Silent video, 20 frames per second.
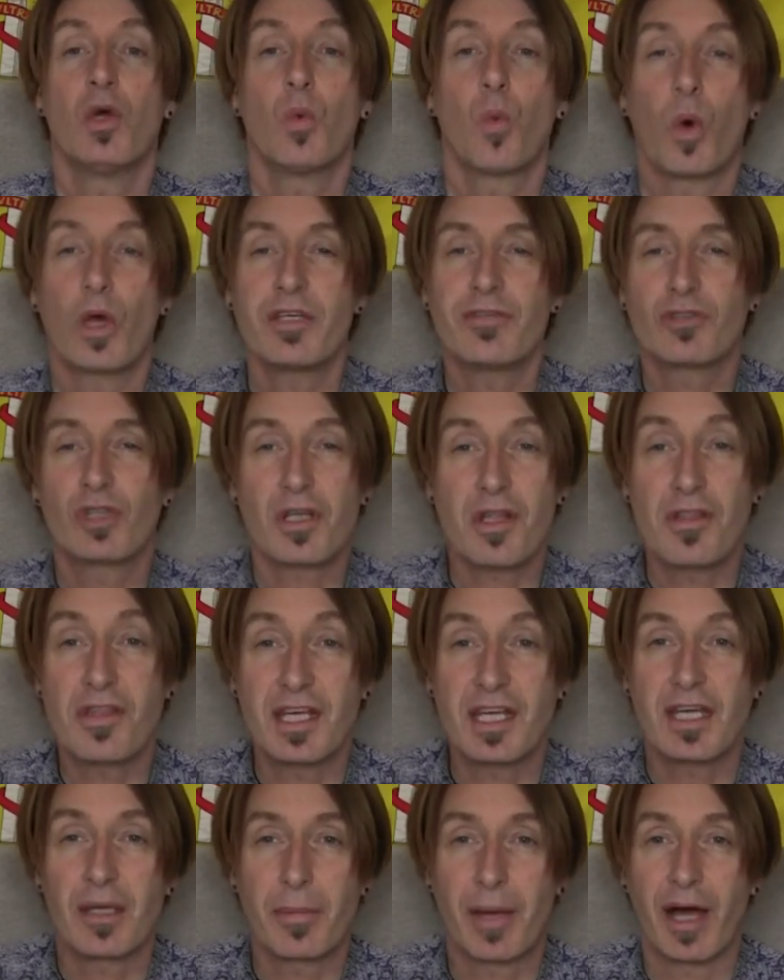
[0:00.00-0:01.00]
What you've got to
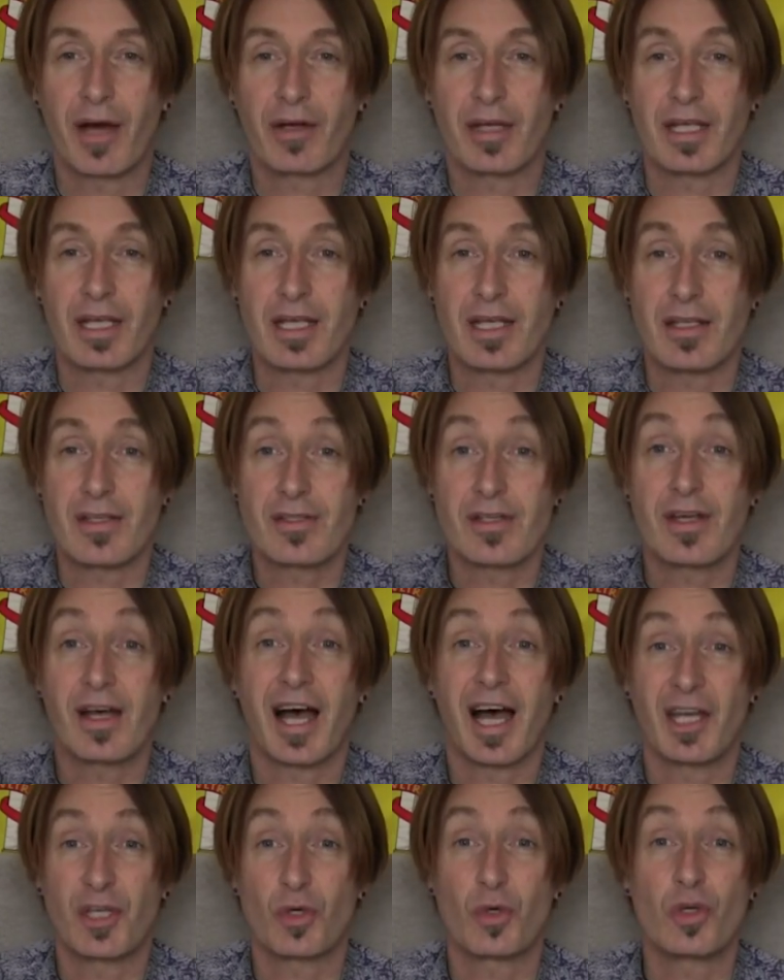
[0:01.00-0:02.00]
think about is,
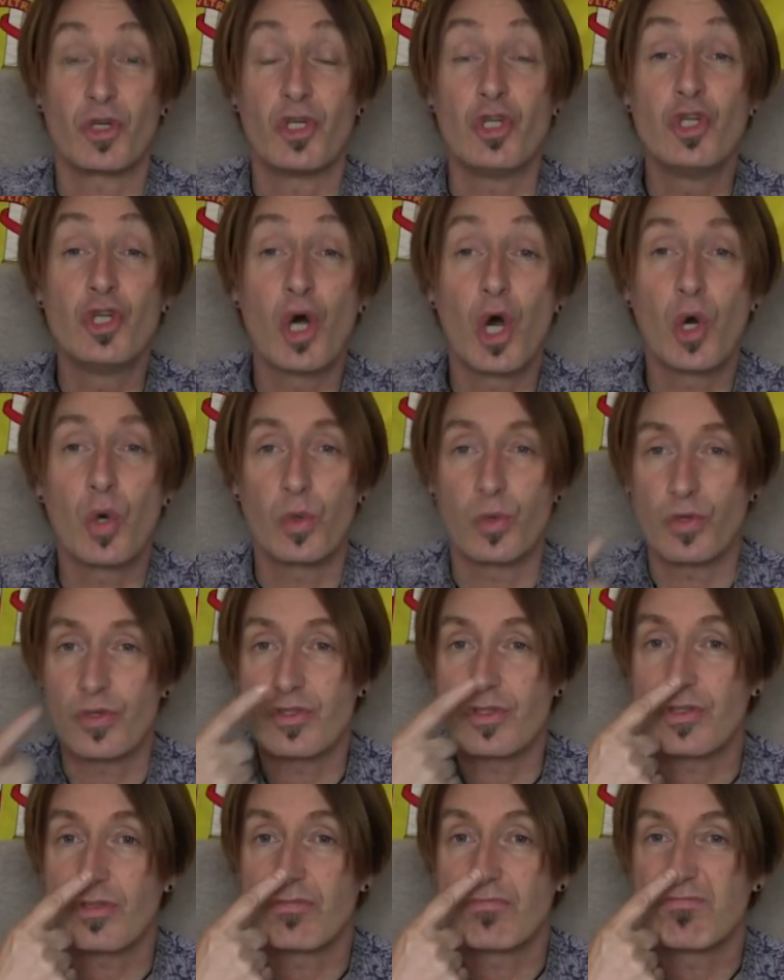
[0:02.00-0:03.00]
I don't
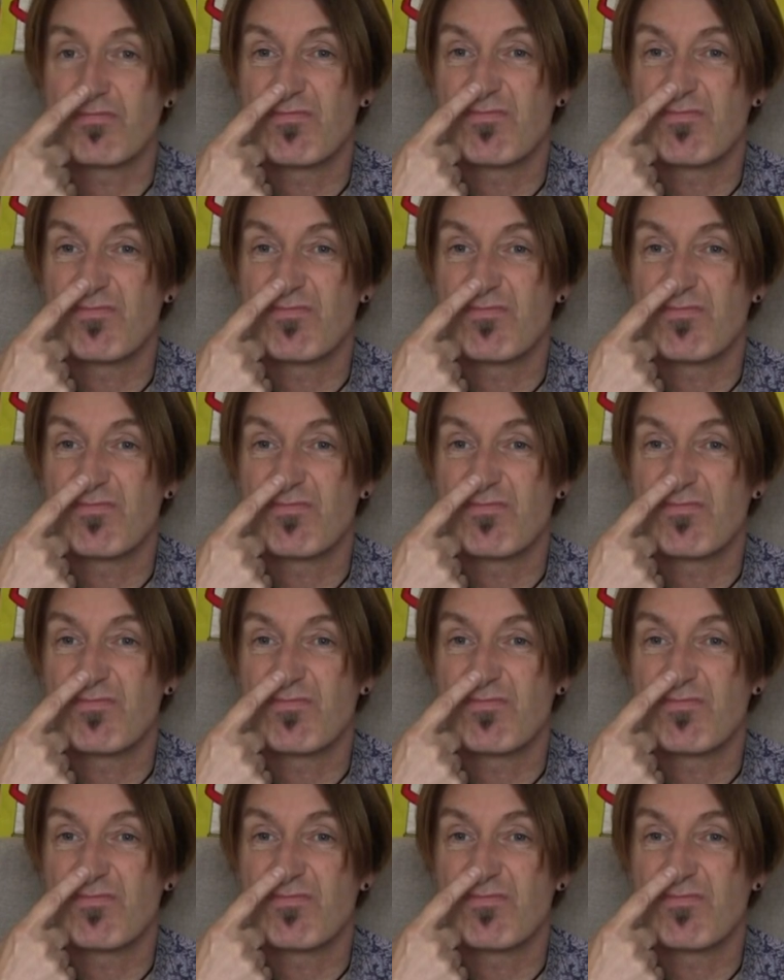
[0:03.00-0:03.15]
knows,